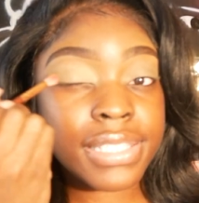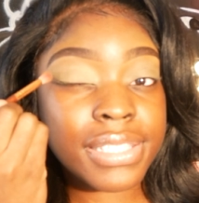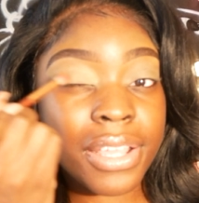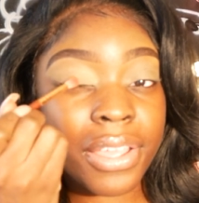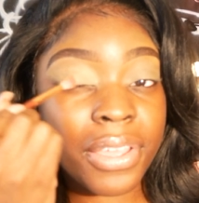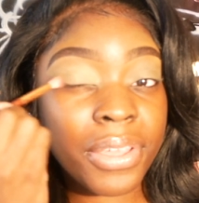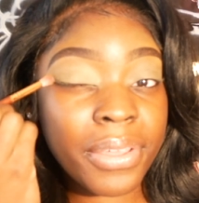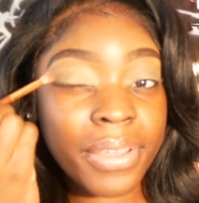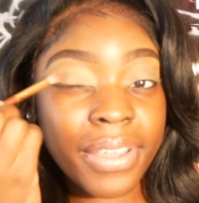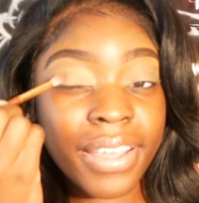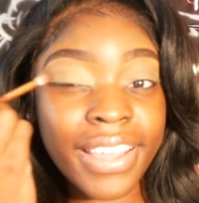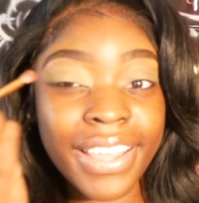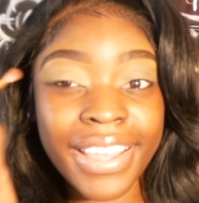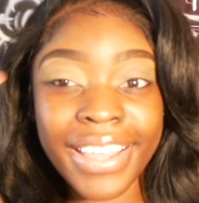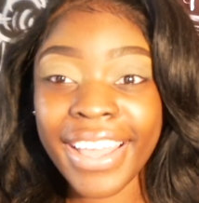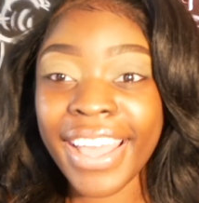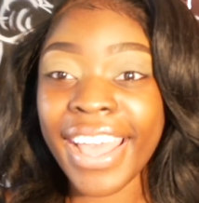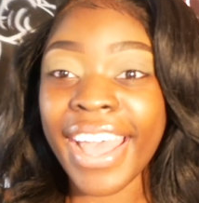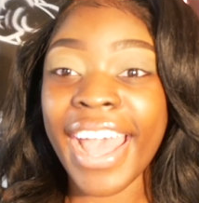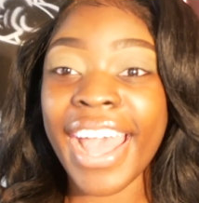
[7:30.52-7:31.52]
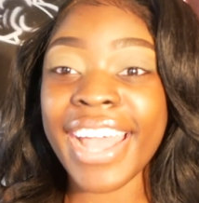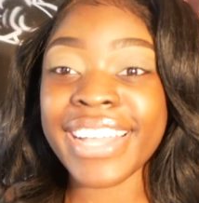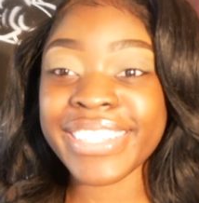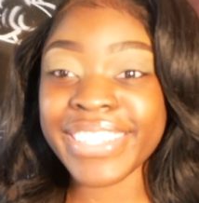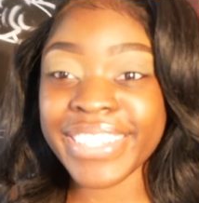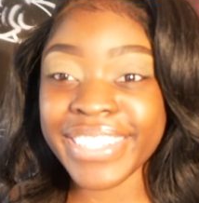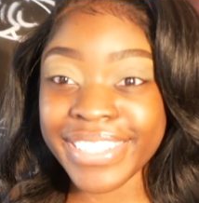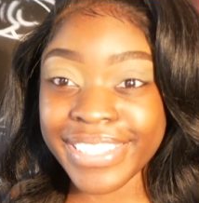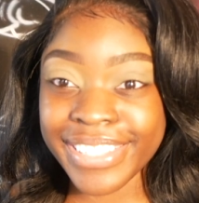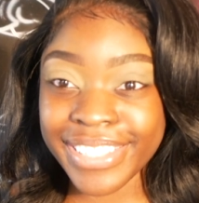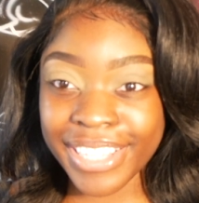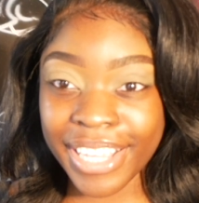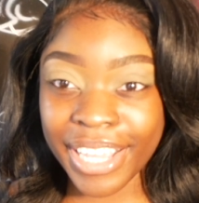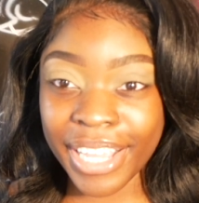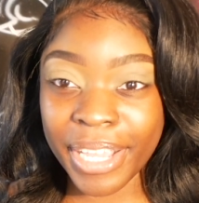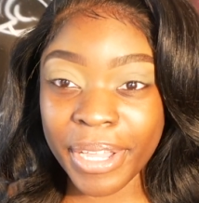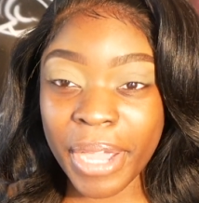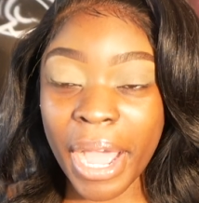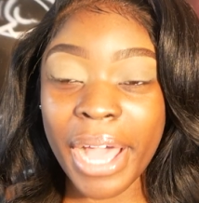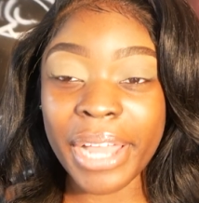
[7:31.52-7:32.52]
so as you can
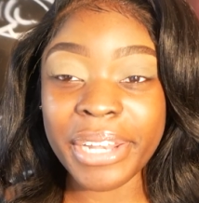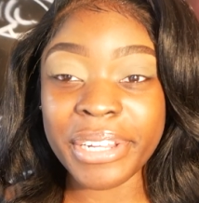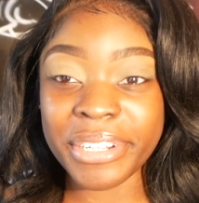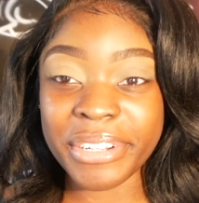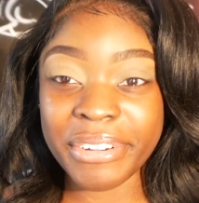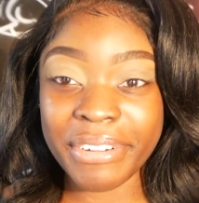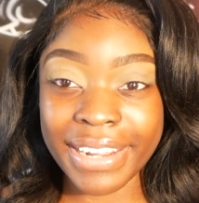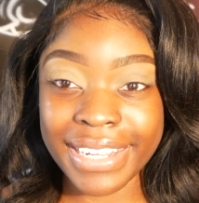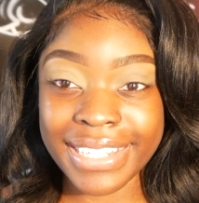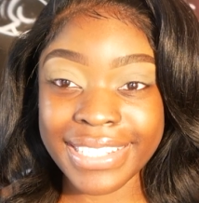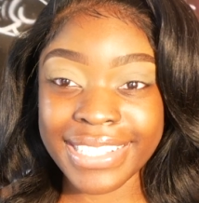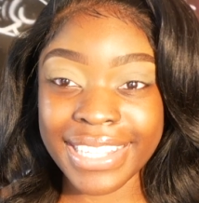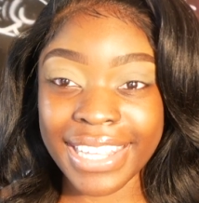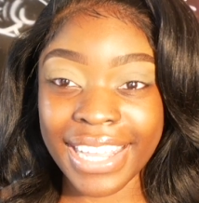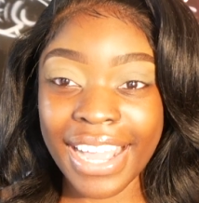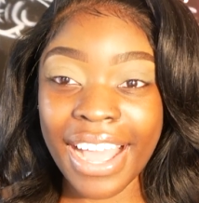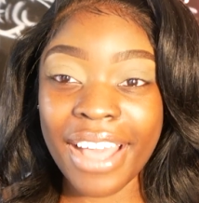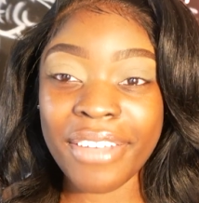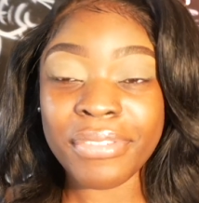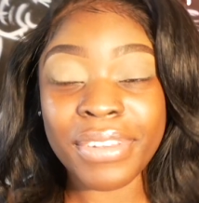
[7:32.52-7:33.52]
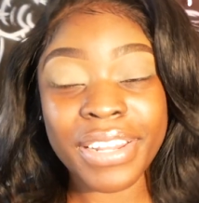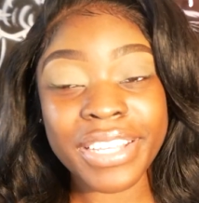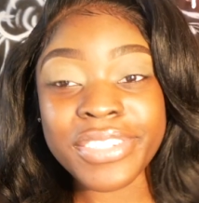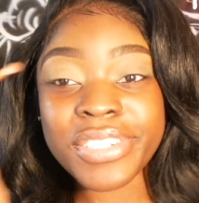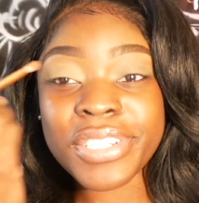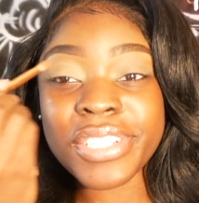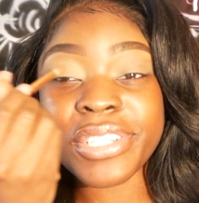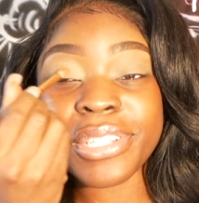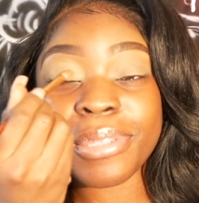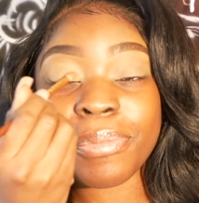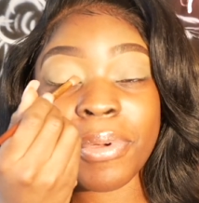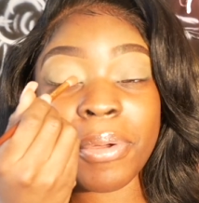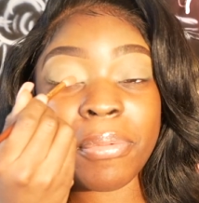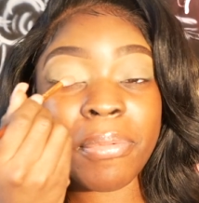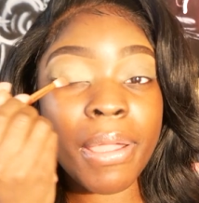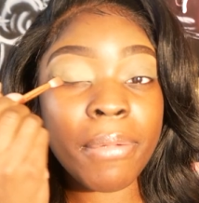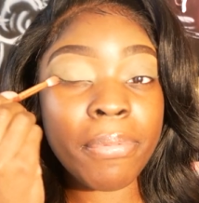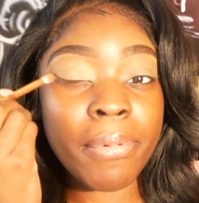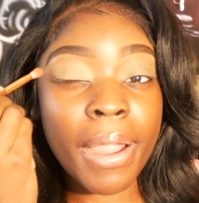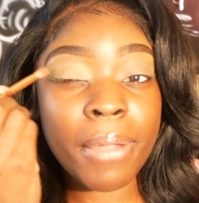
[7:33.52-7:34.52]
see, I look crazy. I've literally just put
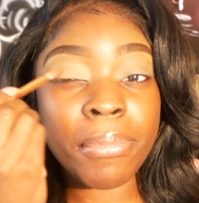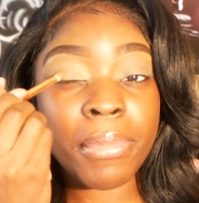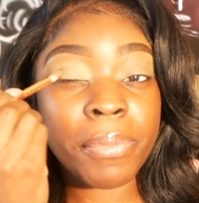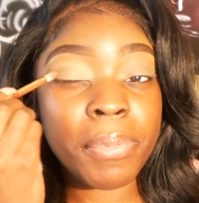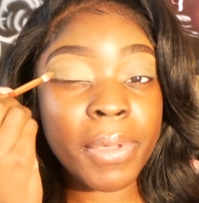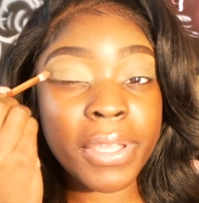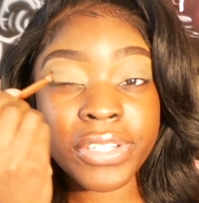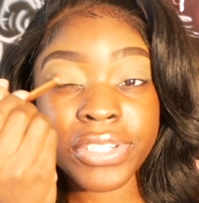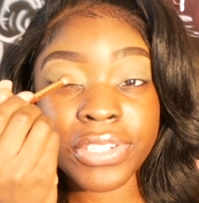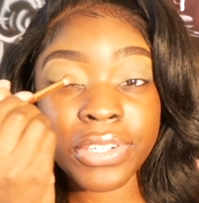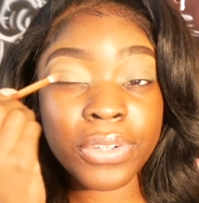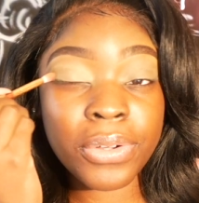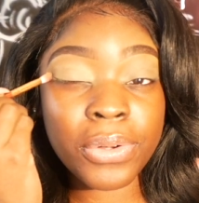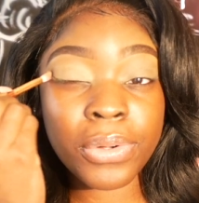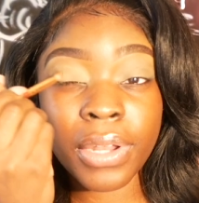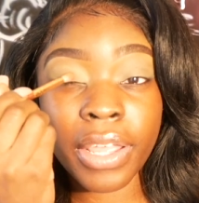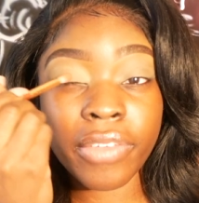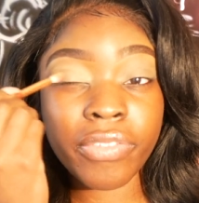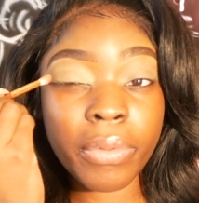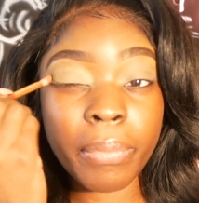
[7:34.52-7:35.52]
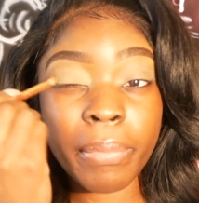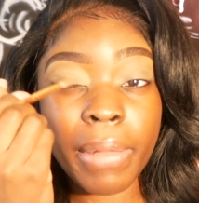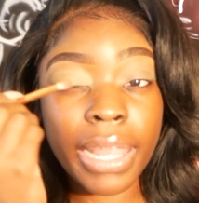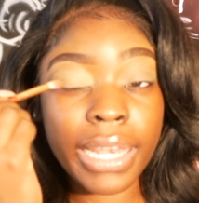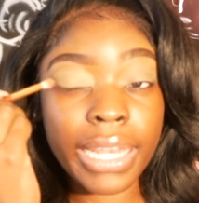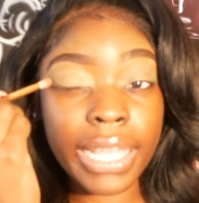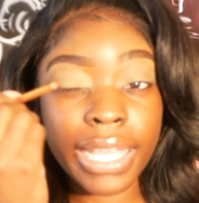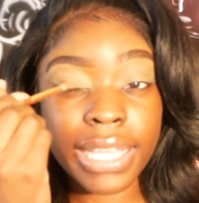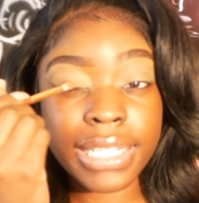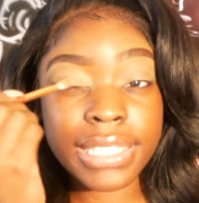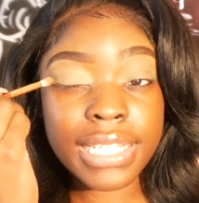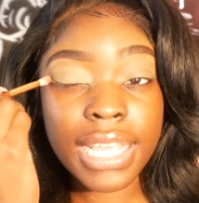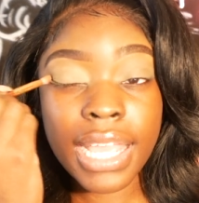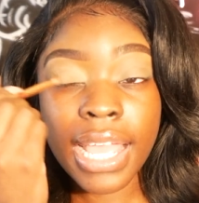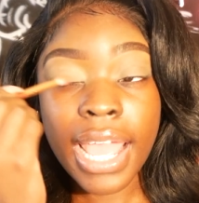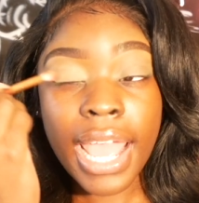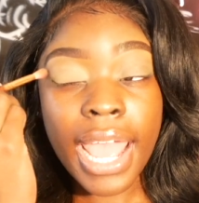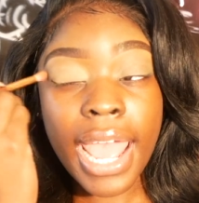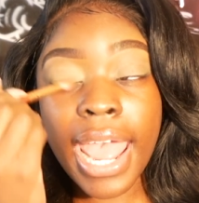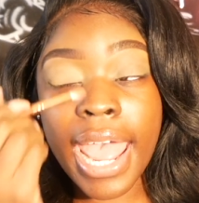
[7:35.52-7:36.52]
my primer potion all over my lid
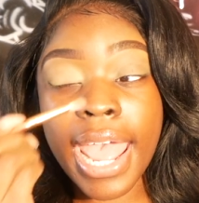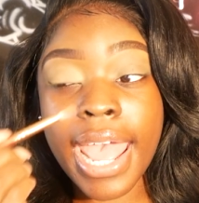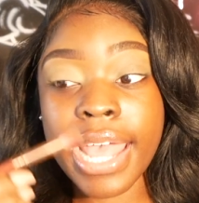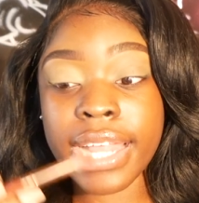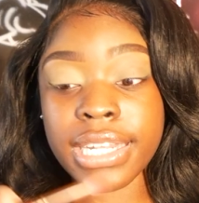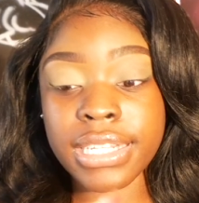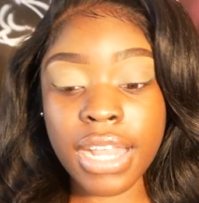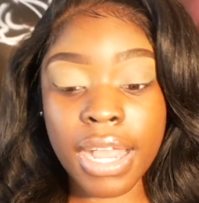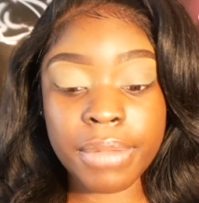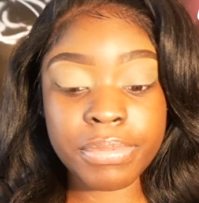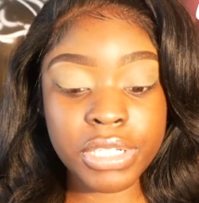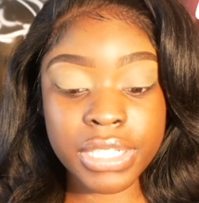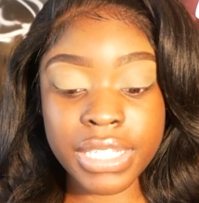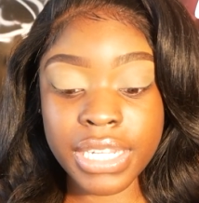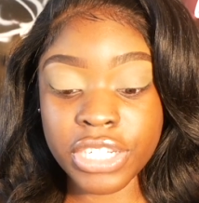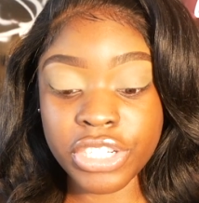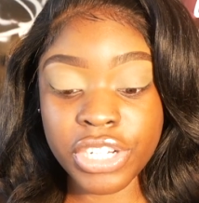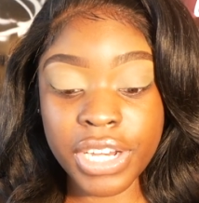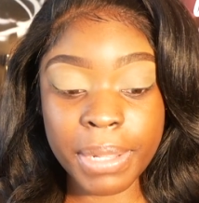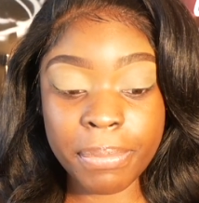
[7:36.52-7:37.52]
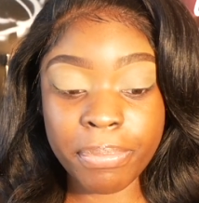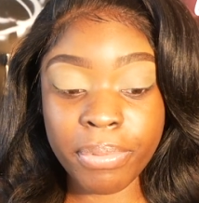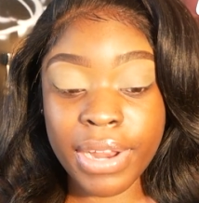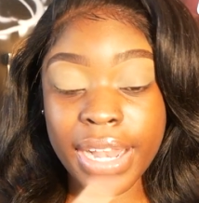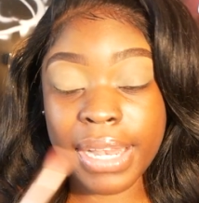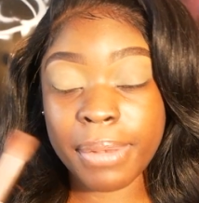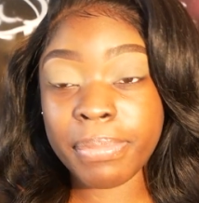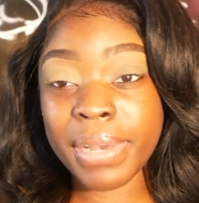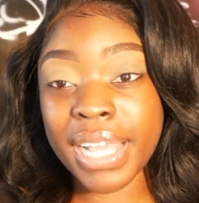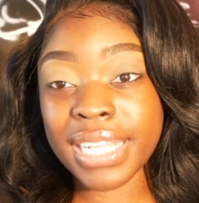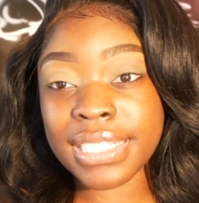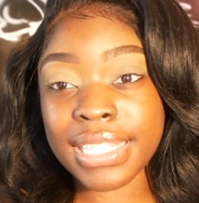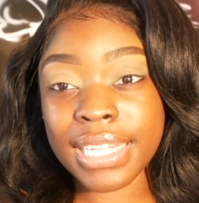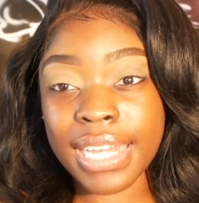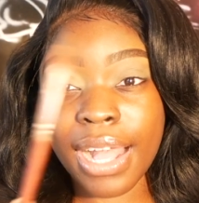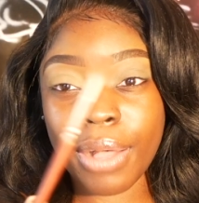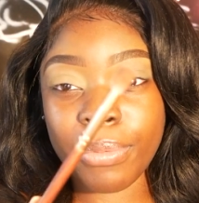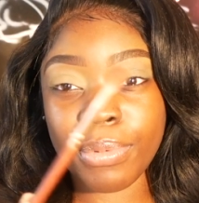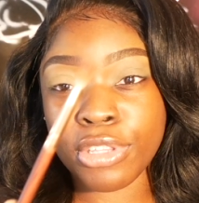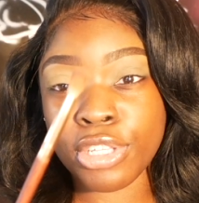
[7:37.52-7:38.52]
and I'm just literally blending
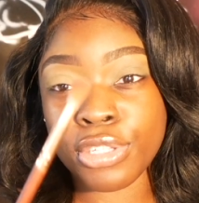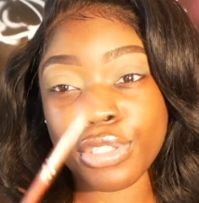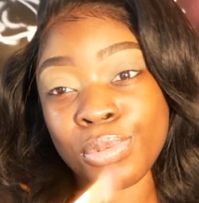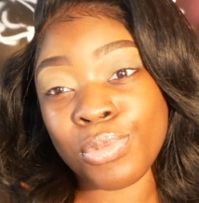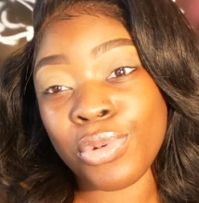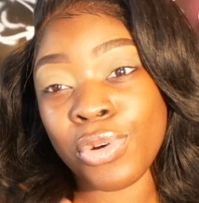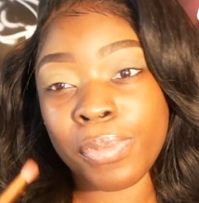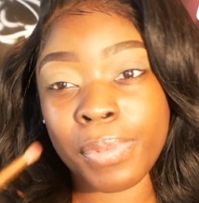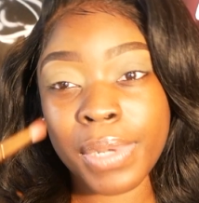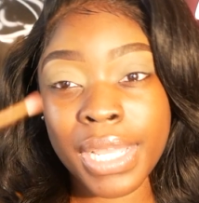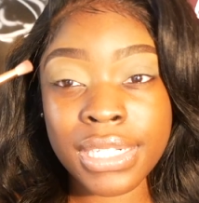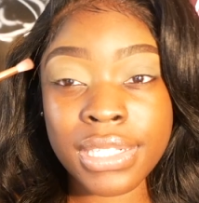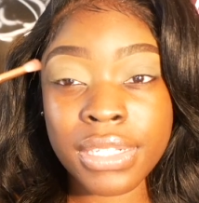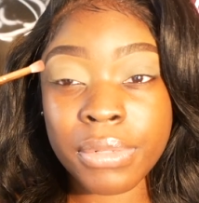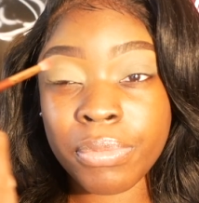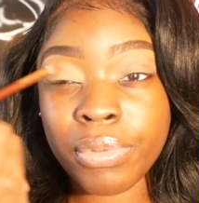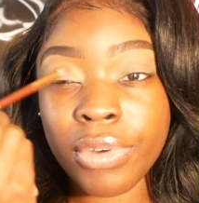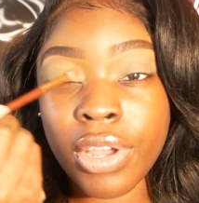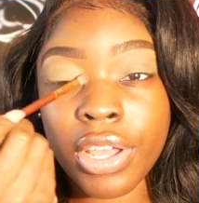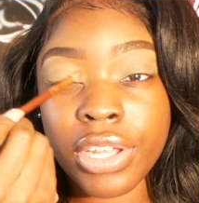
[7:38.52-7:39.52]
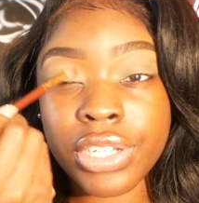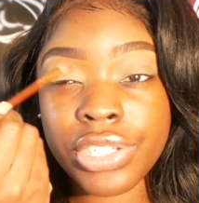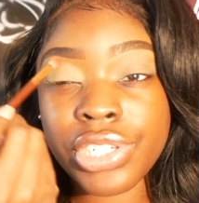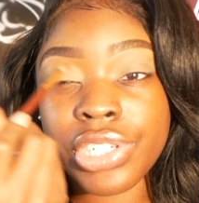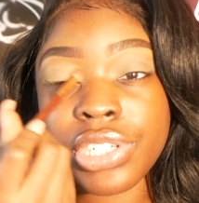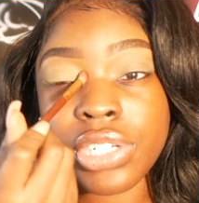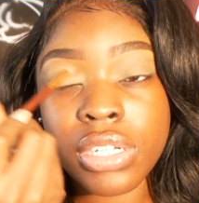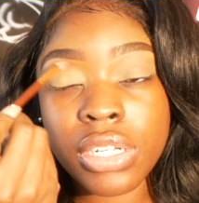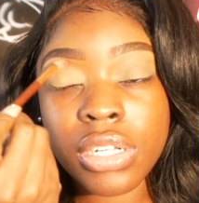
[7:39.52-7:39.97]
out with a small blending brush.